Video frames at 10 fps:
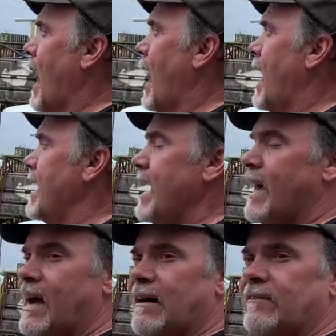I
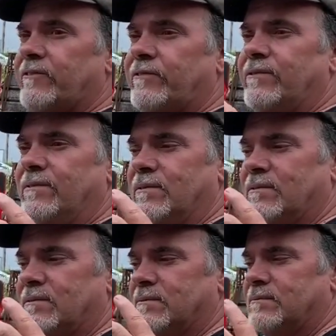have
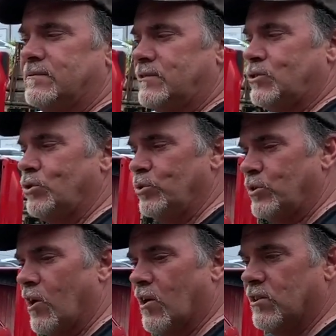2
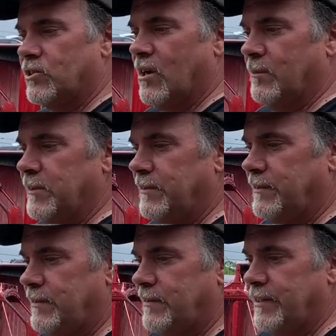cars coming
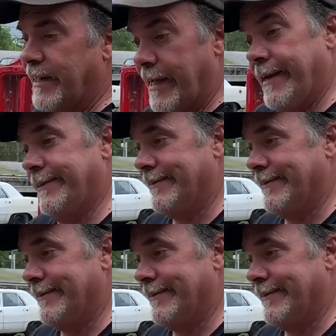today.